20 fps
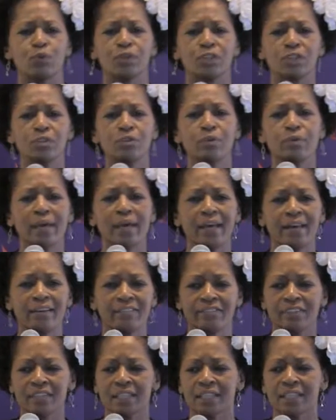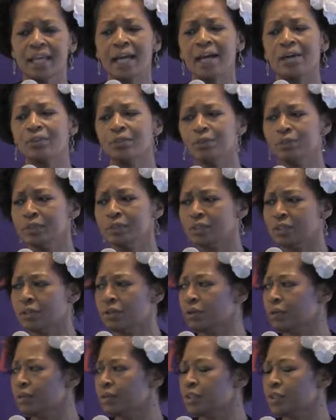When you have an encounter with the
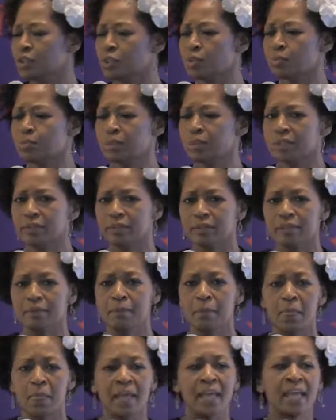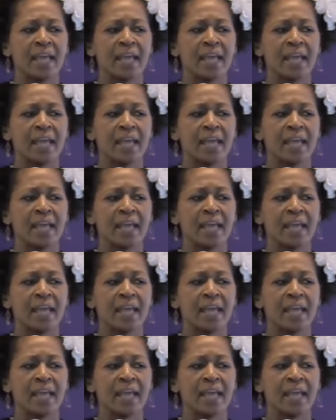Holy Spirit